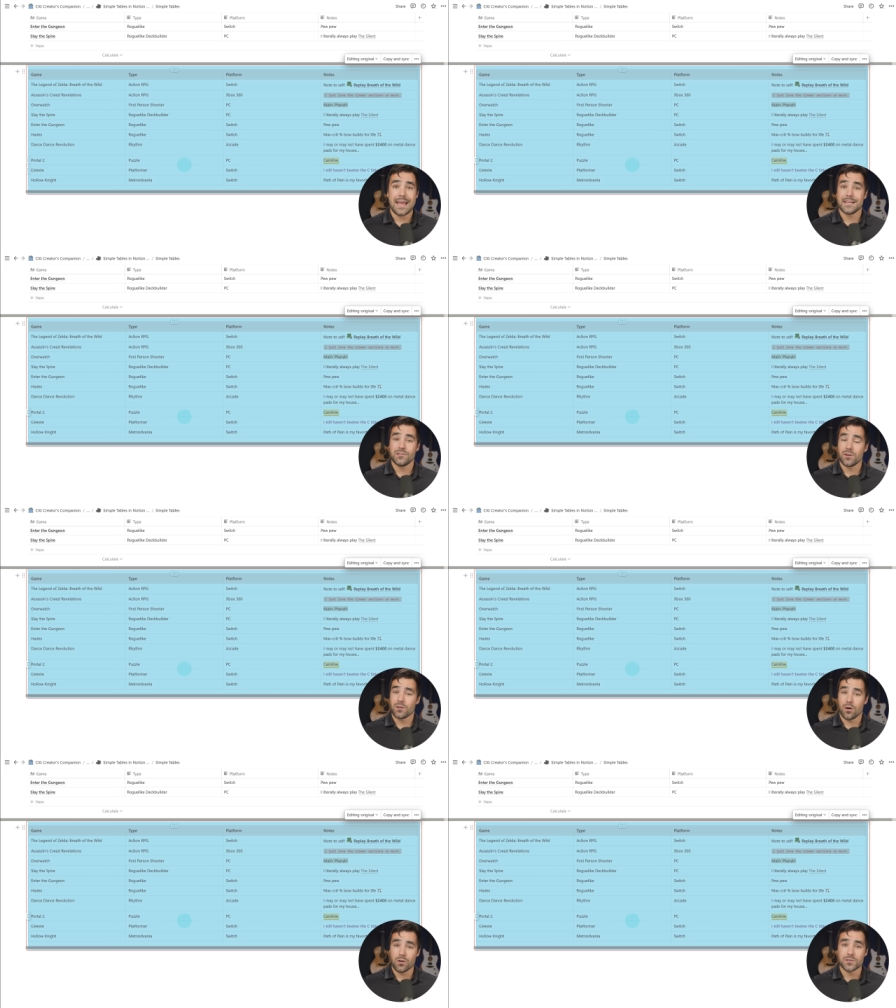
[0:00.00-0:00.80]
And you
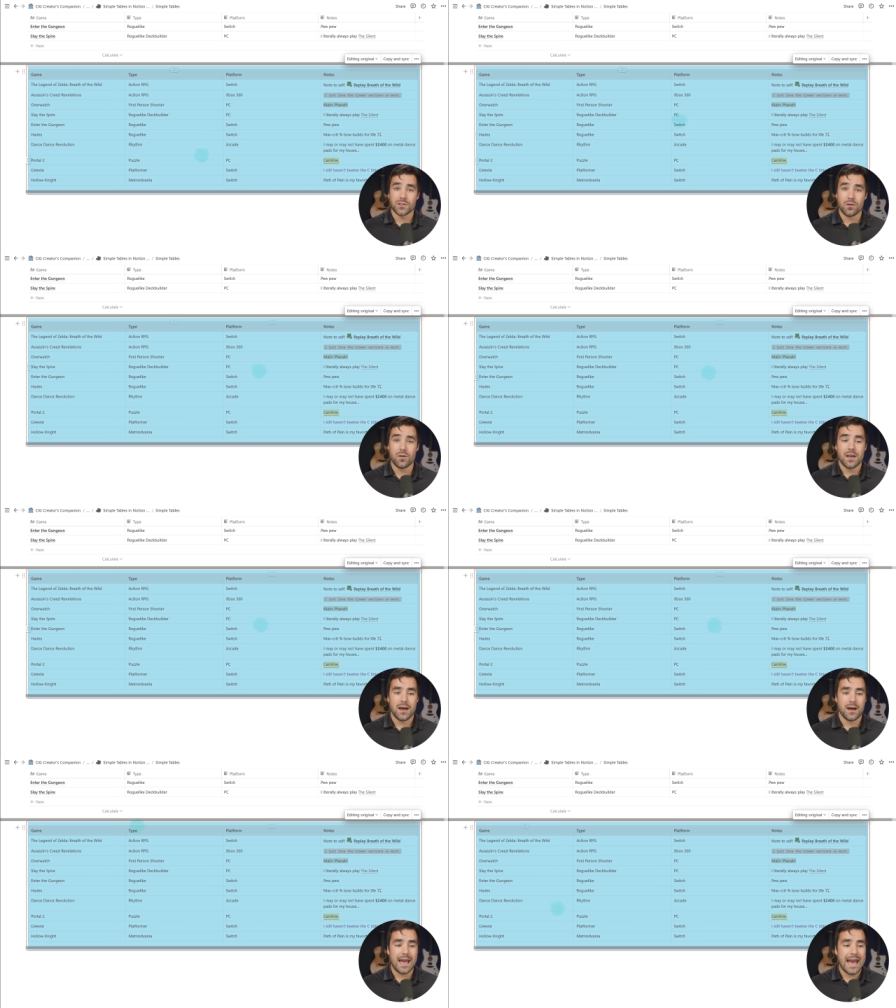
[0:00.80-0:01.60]
can also
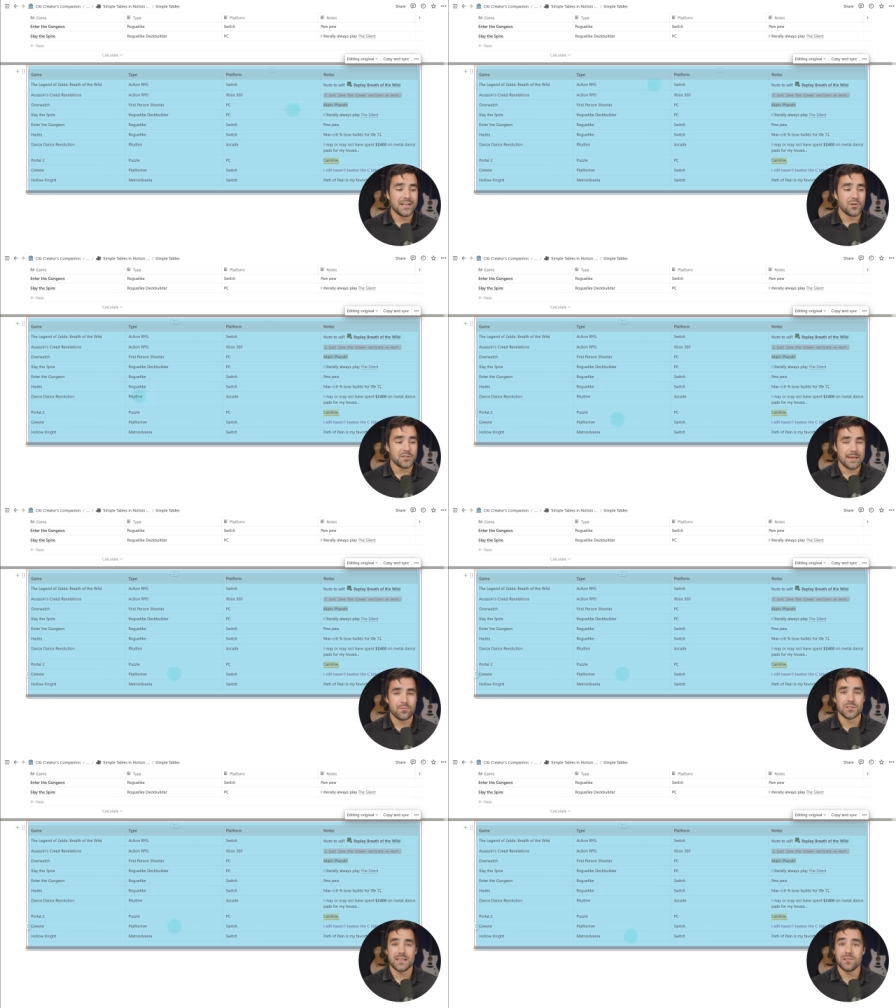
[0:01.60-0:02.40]
add your
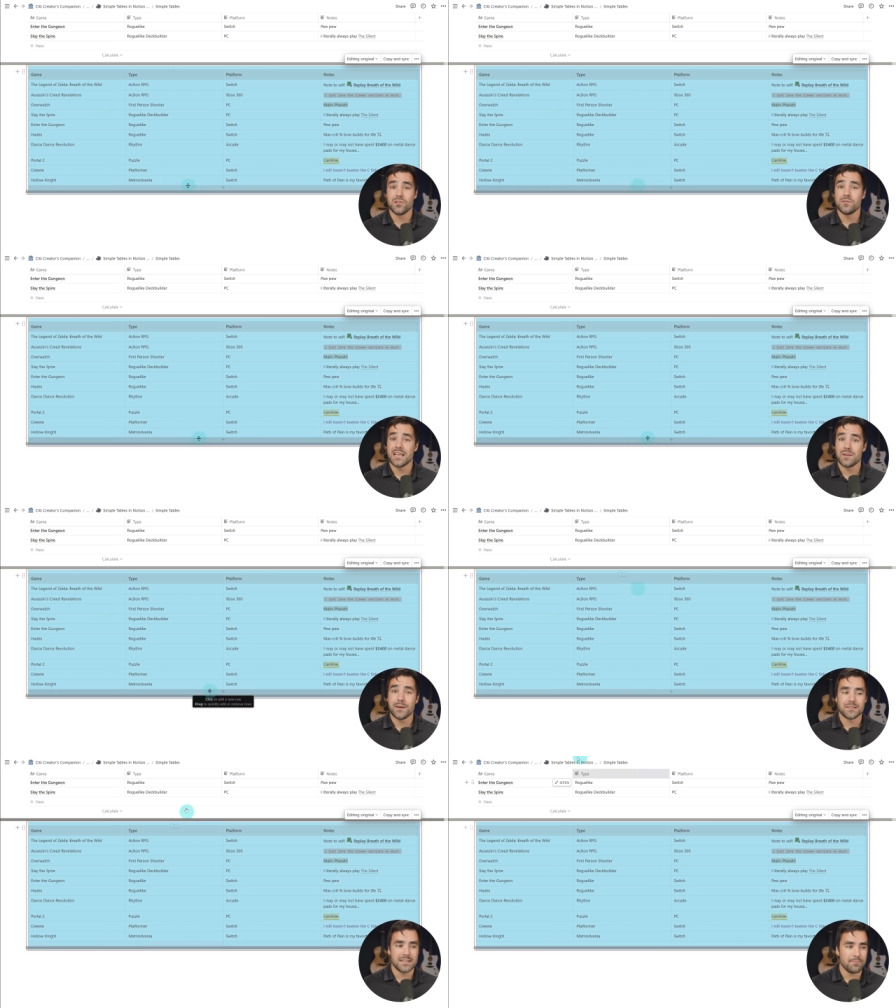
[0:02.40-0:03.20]
tables into
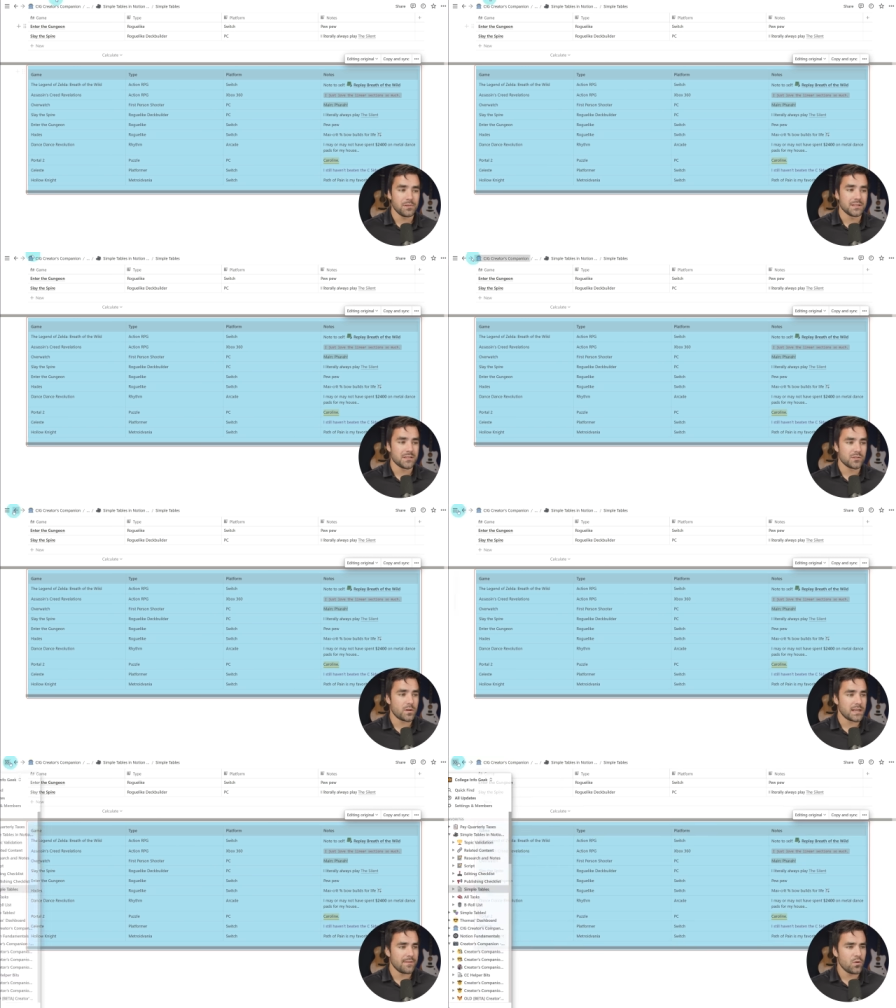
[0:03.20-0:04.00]
database templates. So I
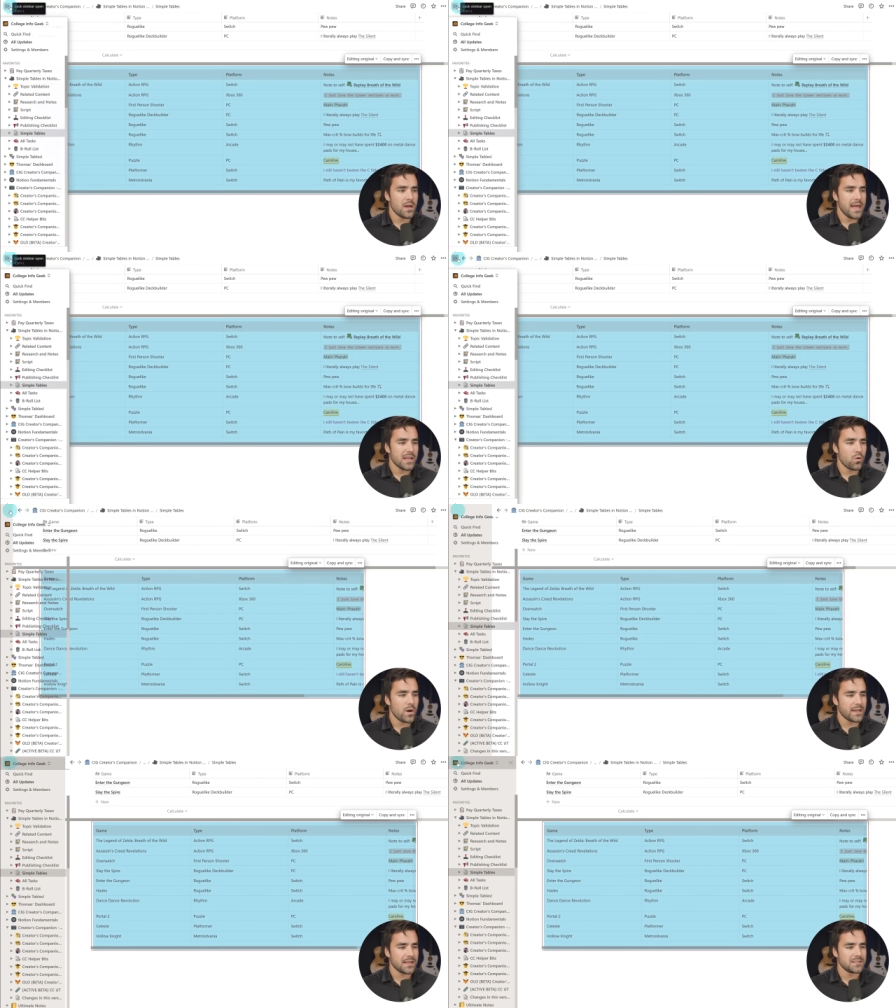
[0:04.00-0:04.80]
want to give you a
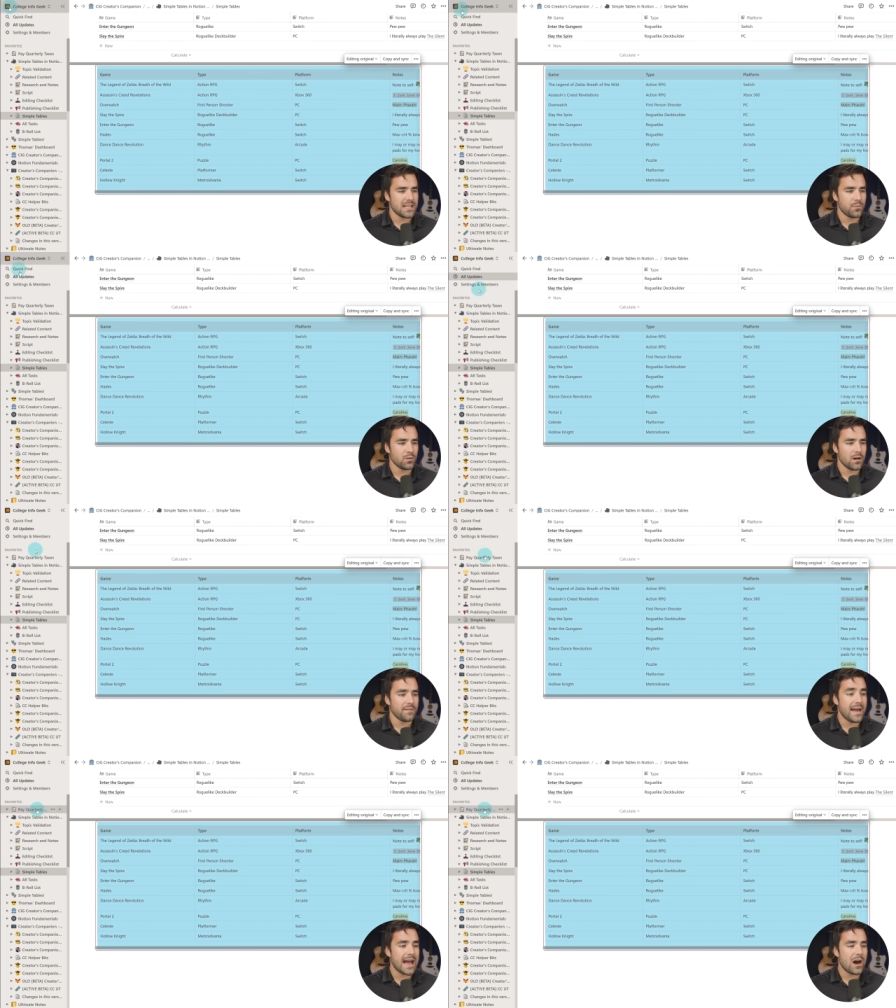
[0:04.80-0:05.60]
quick example
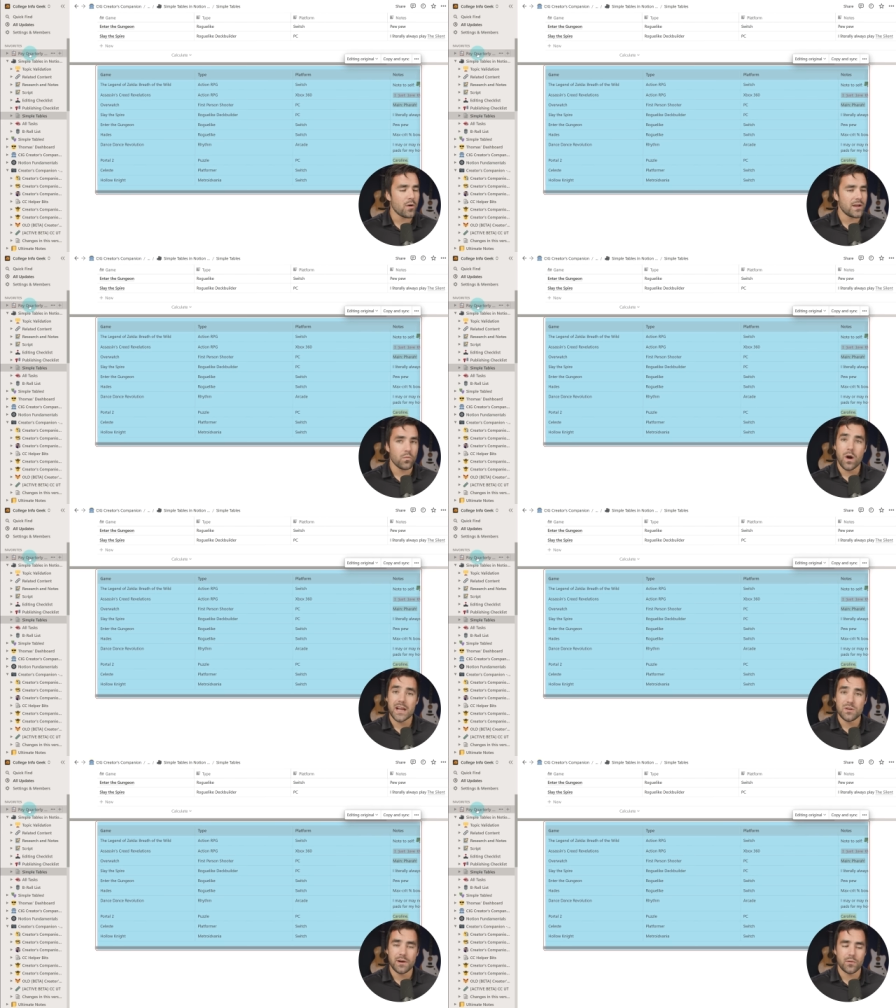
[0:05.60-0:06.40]
of how and
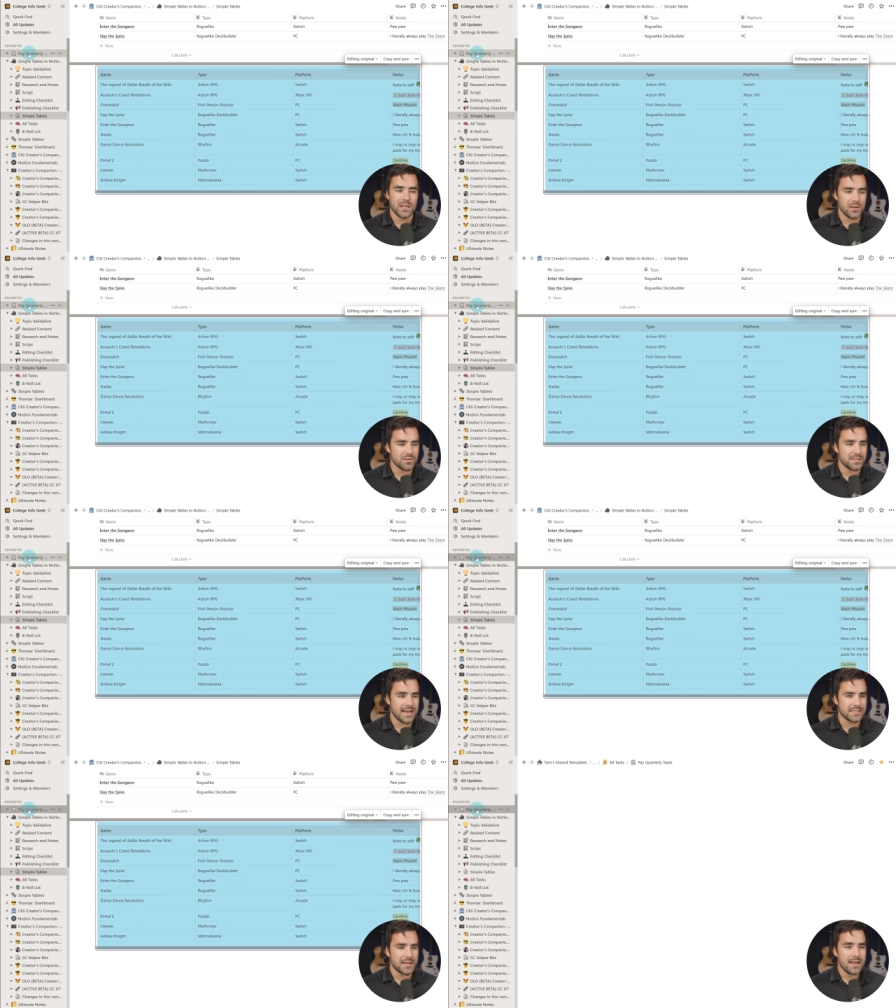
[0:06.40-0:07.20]
why you might want to use
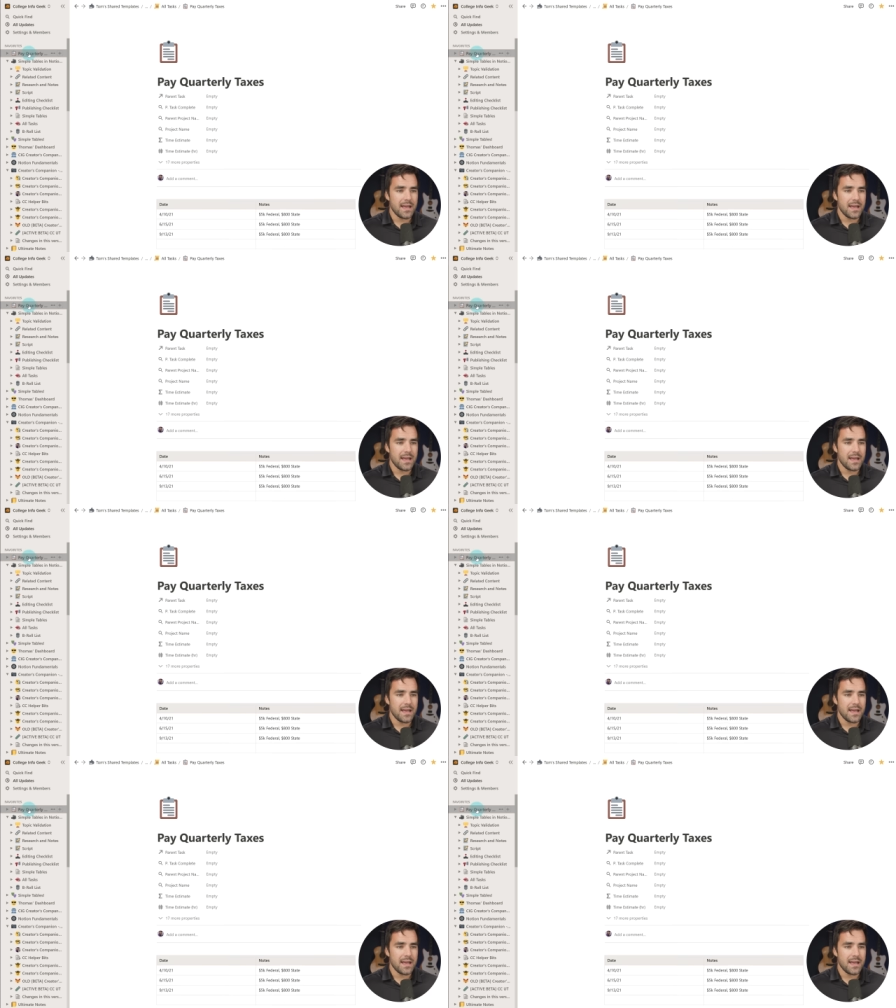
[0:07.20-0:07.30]
that.